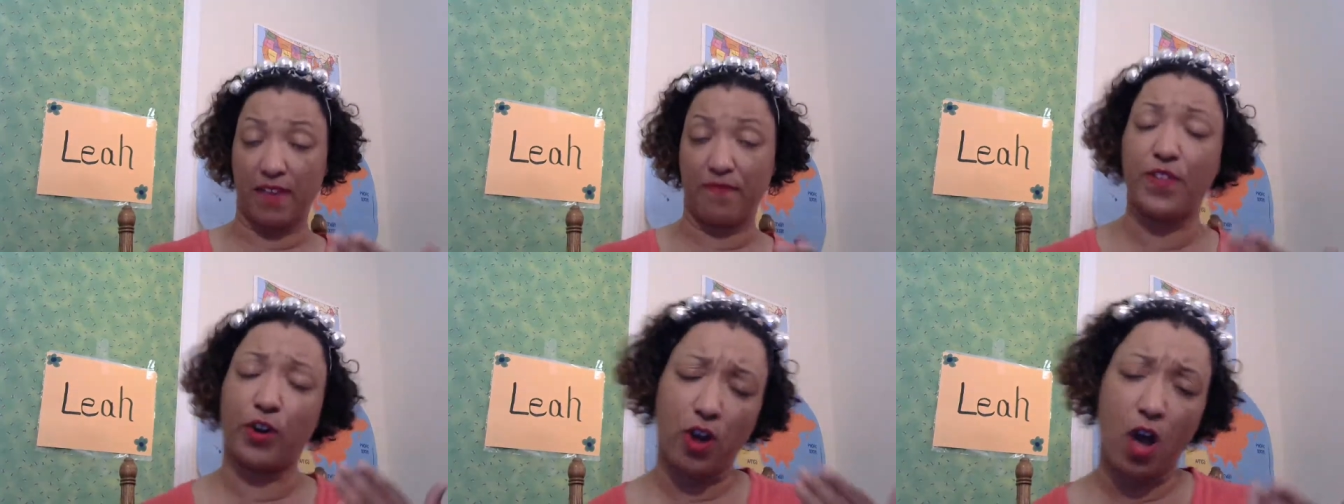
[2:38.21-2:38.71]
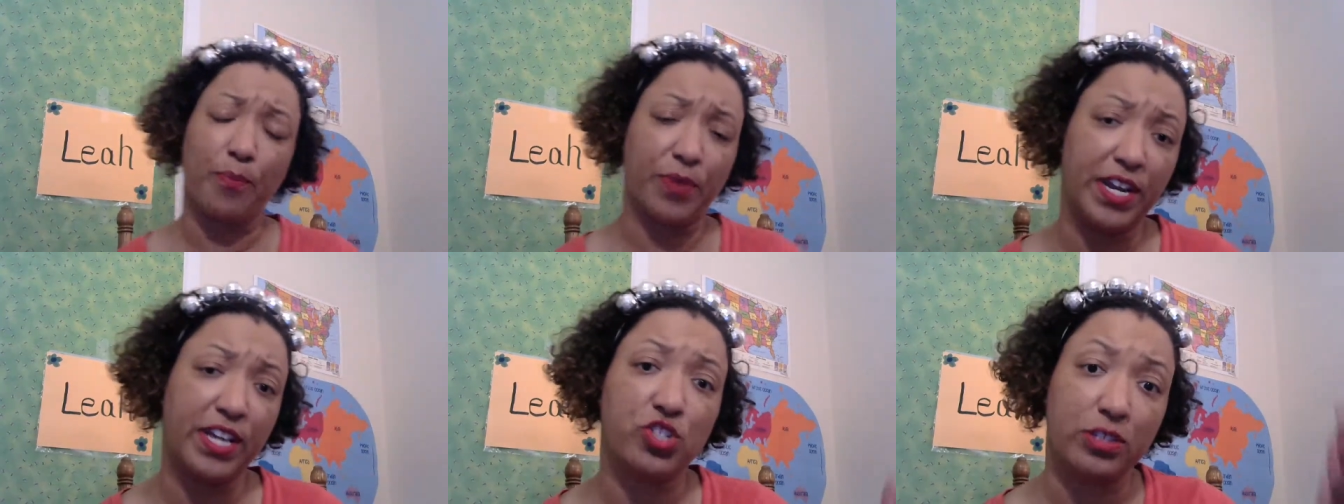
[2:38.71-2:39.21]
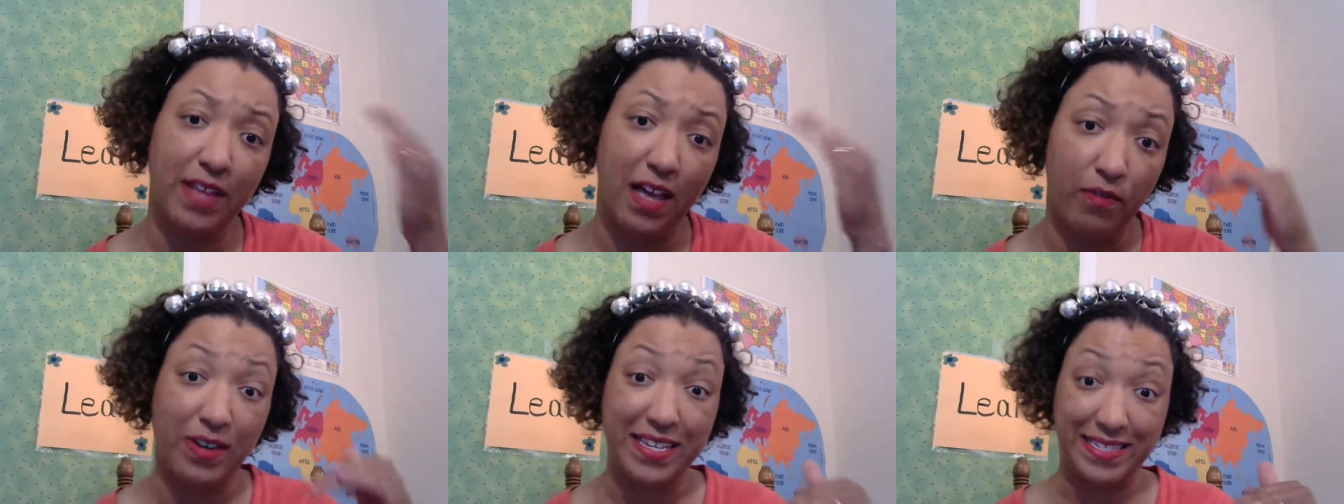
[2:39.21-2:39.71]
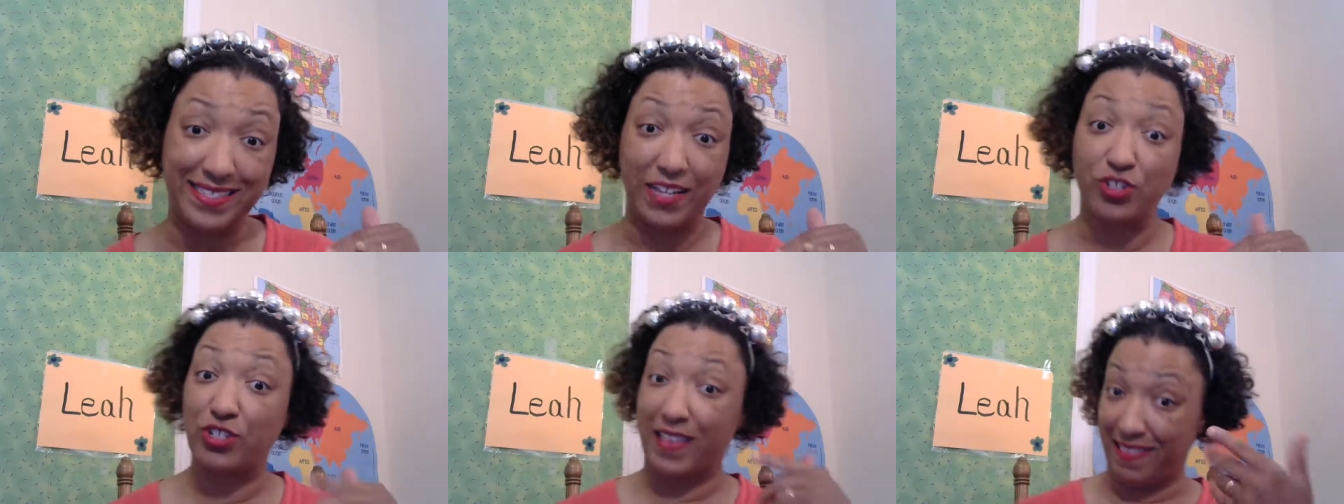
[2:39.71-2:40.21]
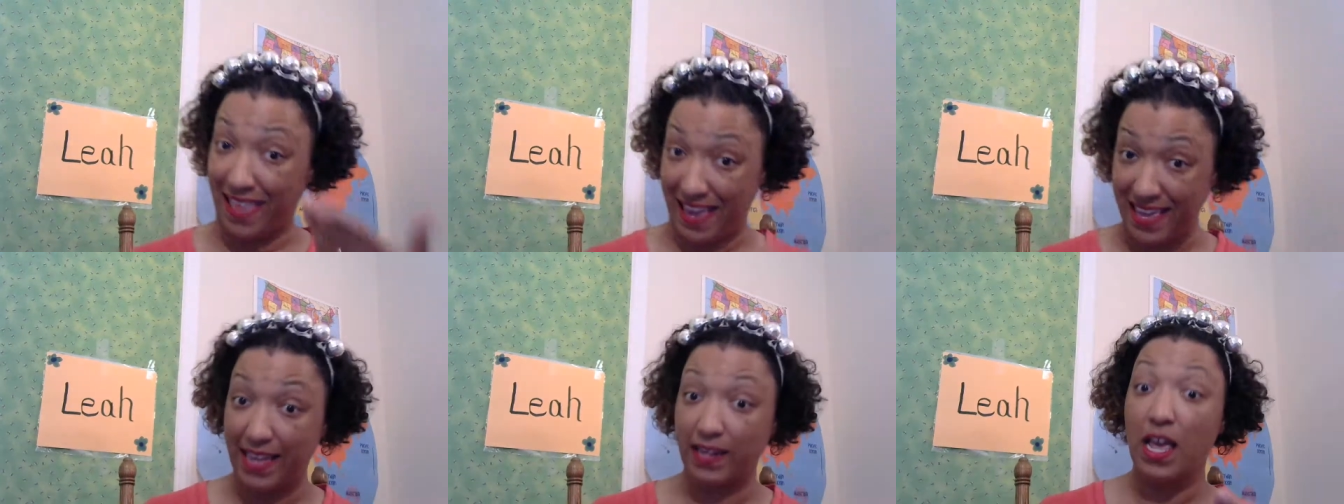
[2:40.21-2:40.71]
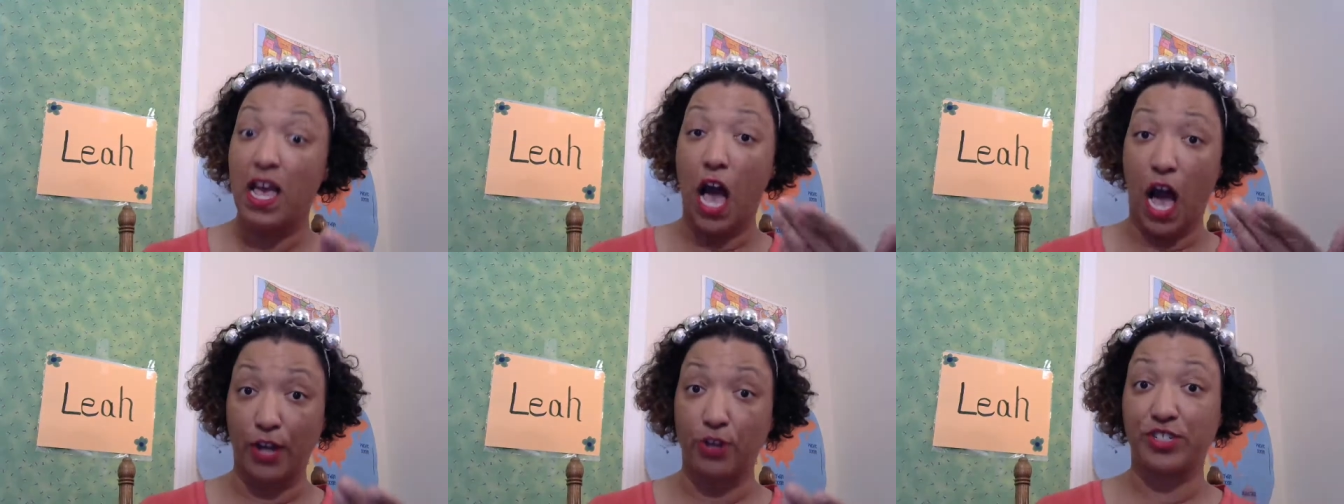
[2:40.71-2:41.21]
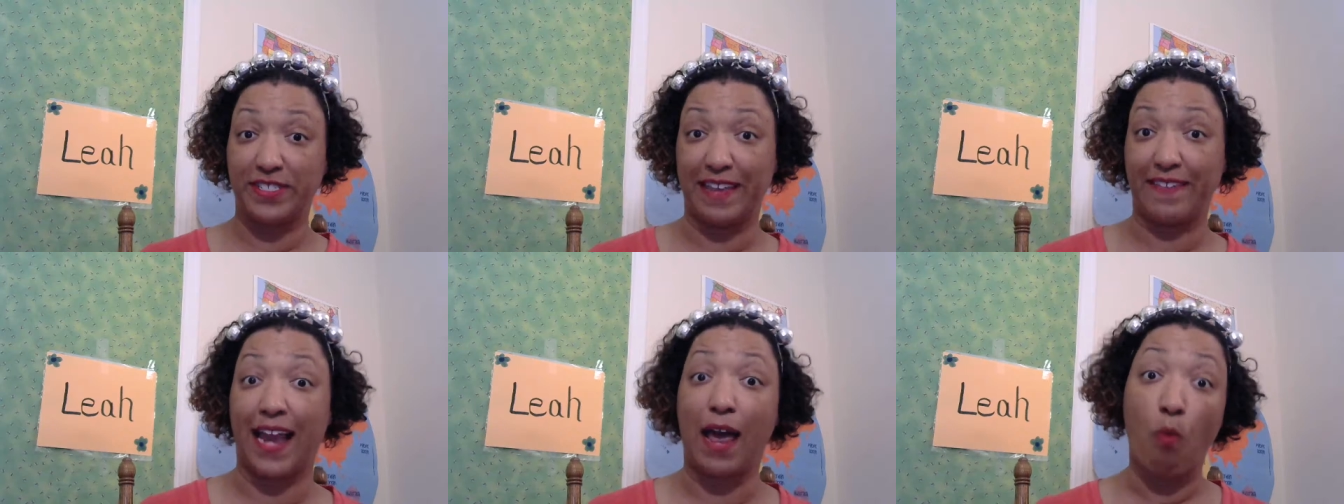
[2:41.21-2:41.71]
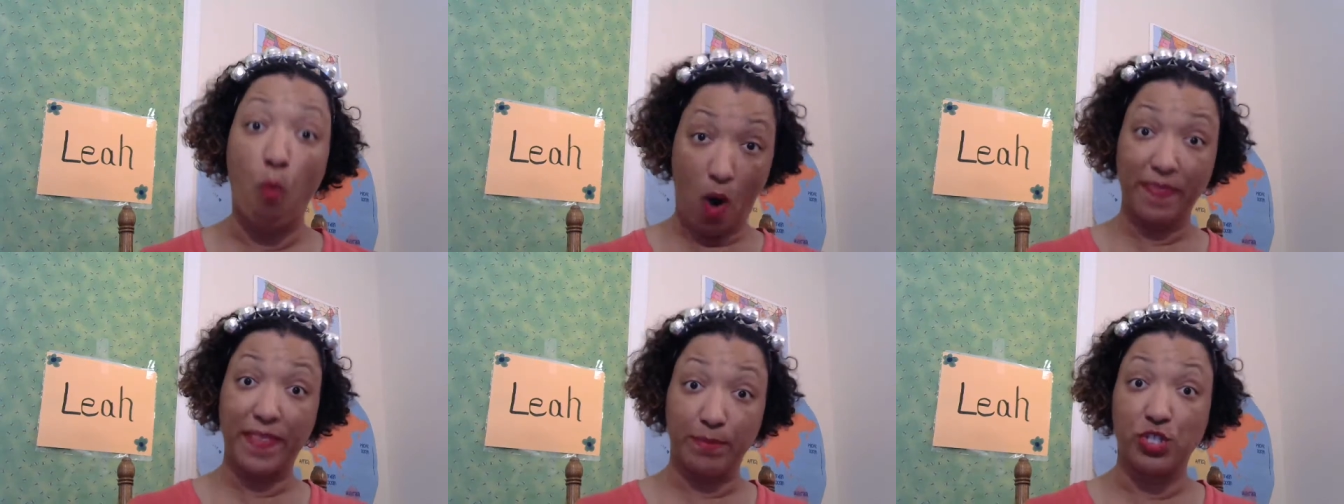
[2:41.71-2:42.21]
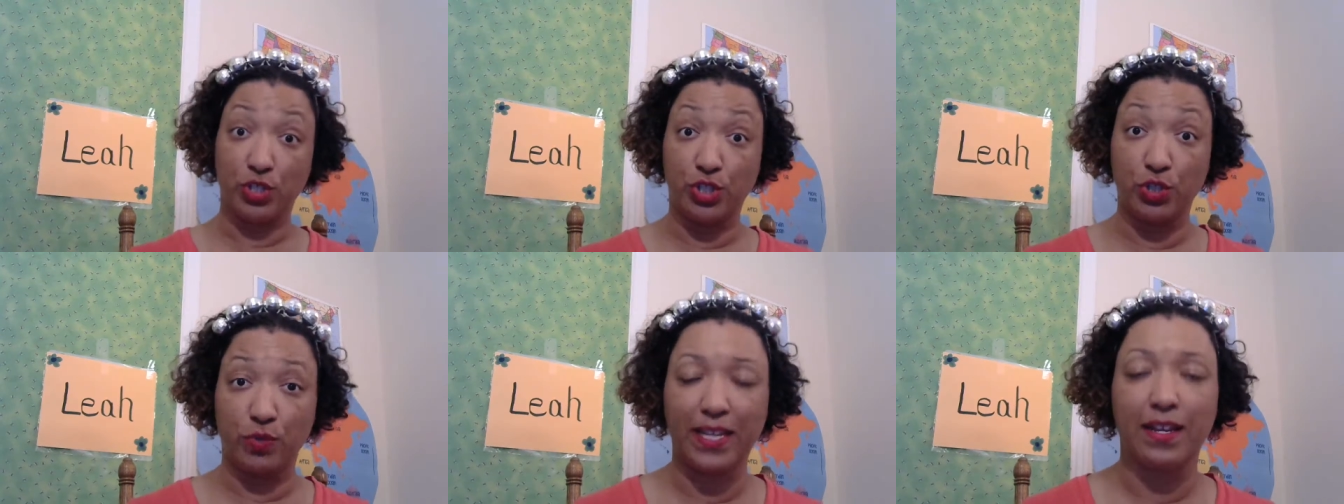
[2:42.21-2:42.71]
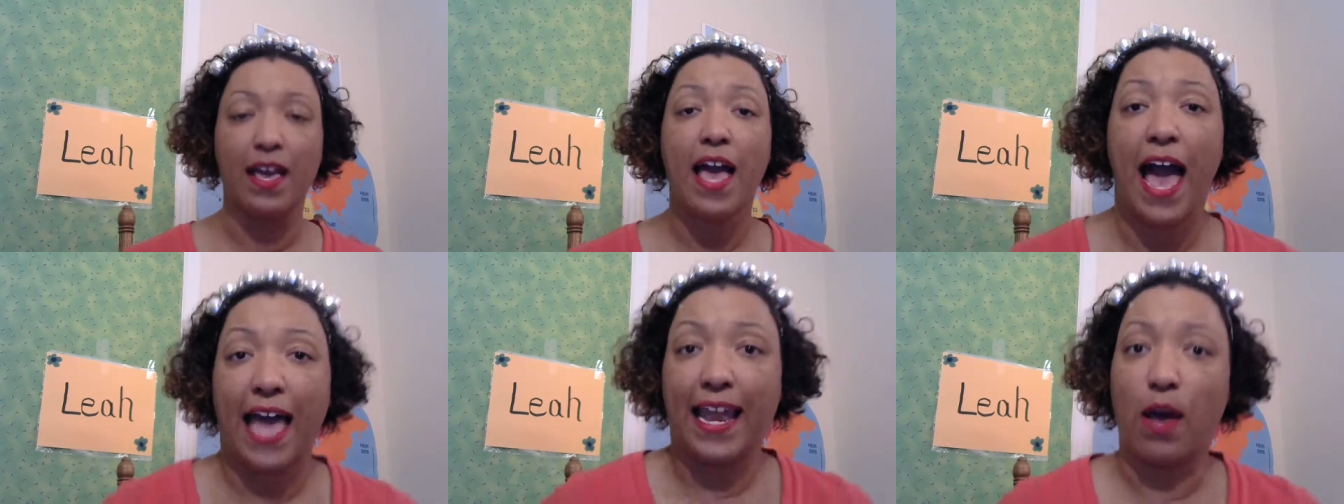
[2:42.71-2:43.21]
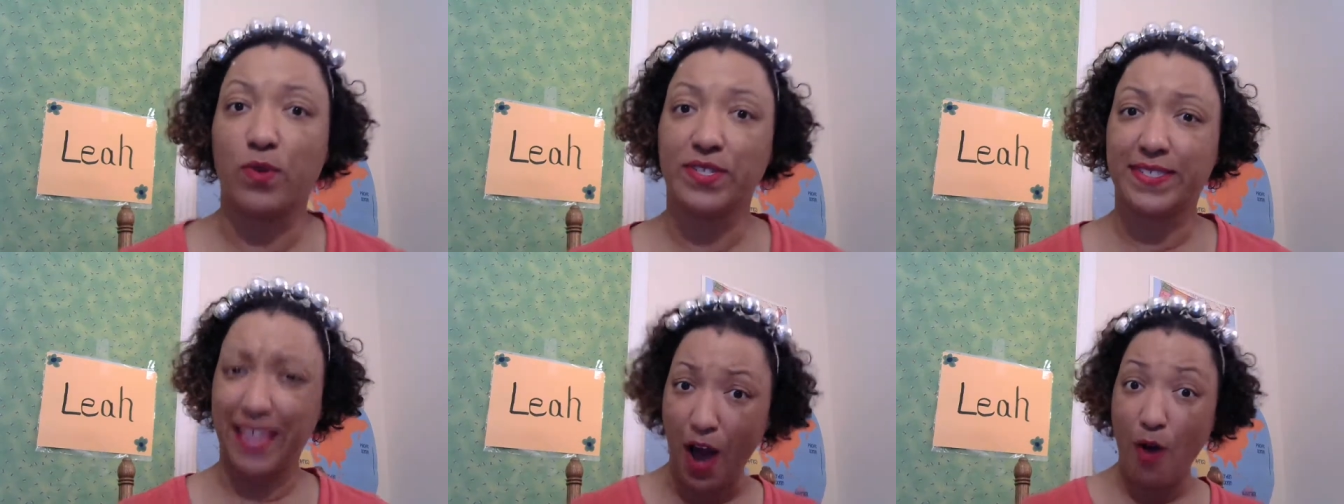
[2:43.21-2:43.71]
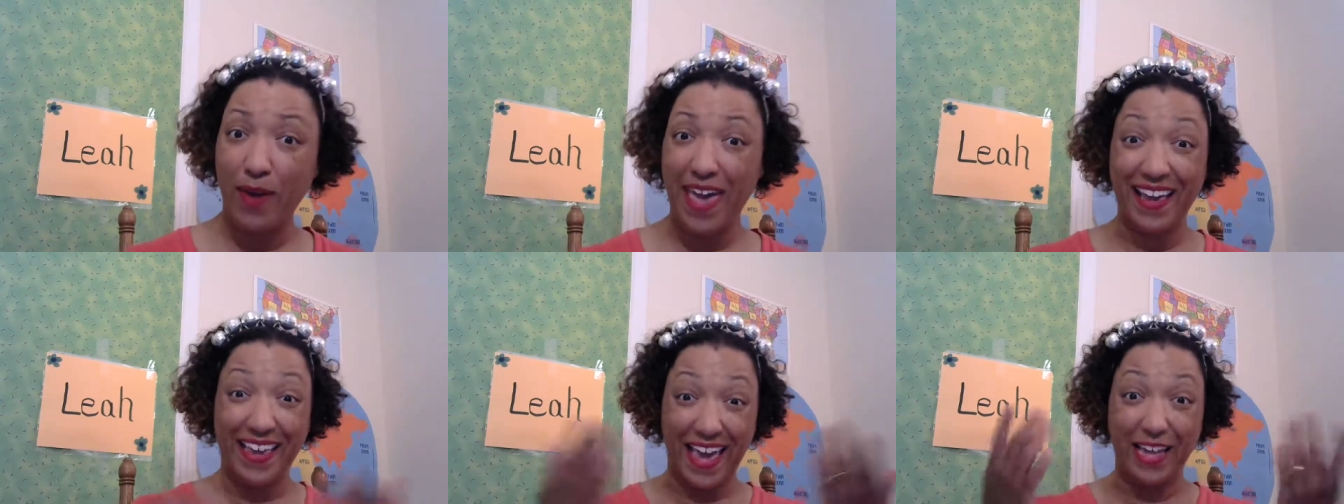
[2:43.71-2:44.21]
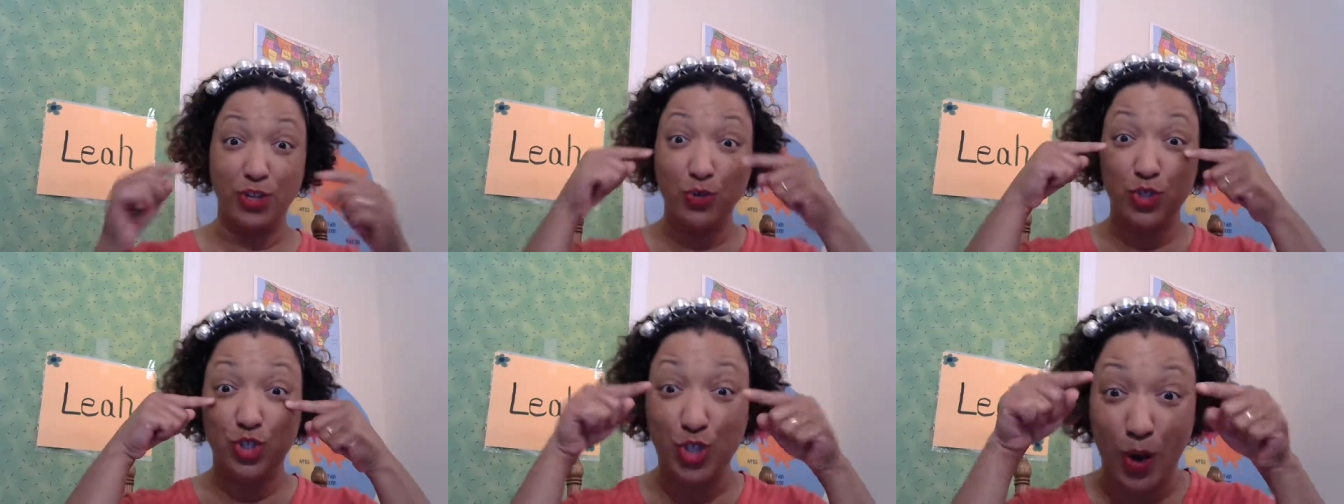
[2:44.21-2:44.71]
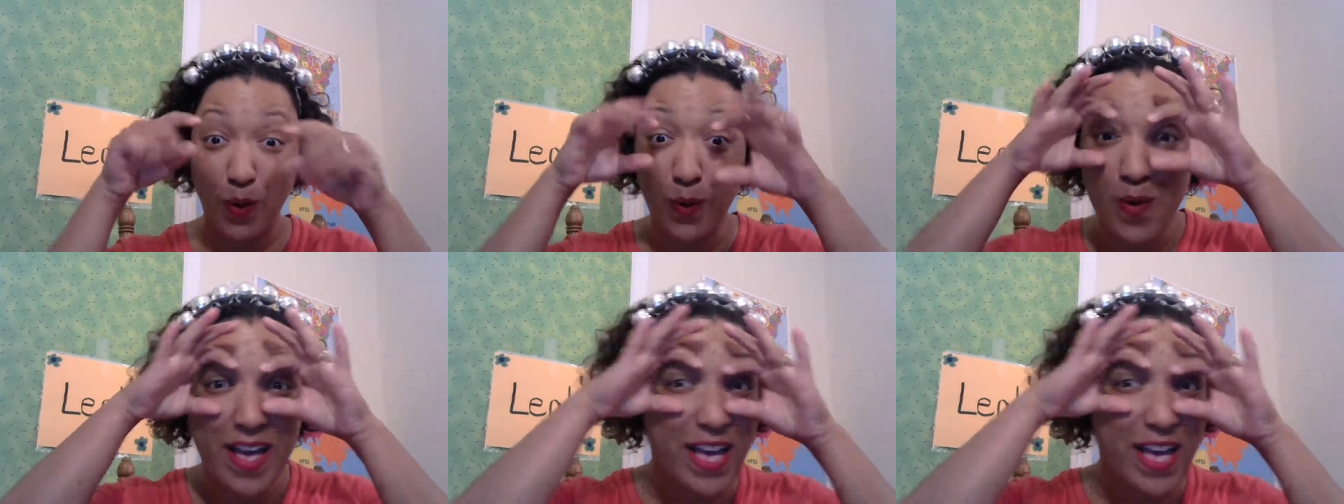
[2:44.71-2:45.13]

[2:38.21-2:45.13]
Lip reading: their comprehension level is such that they can understand that I want them to do it, and I will say, okay, can you show